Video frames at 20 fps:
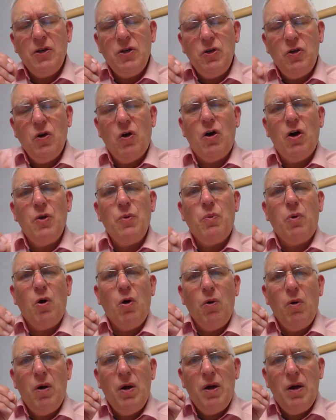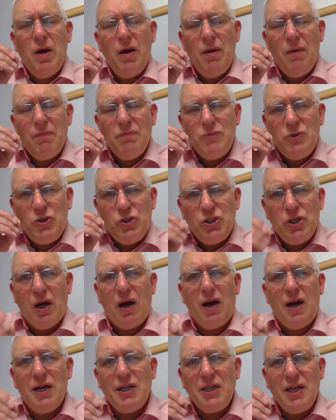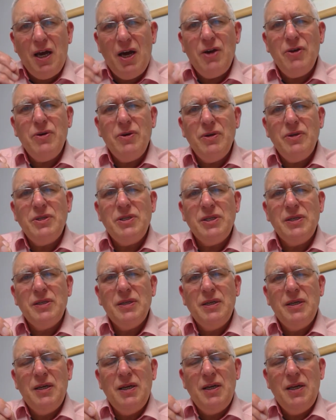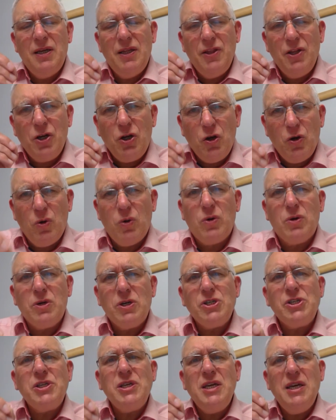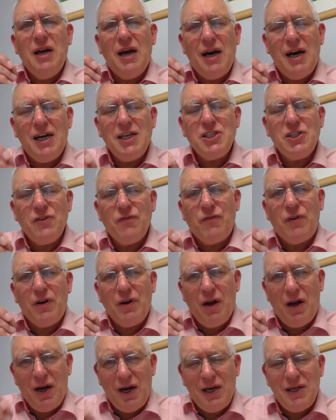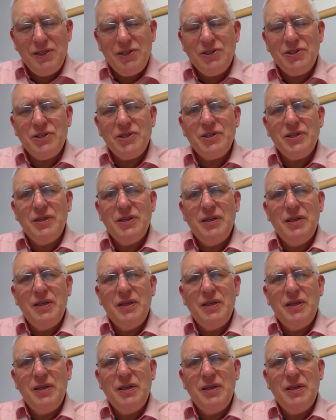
God will chart out the course he has for us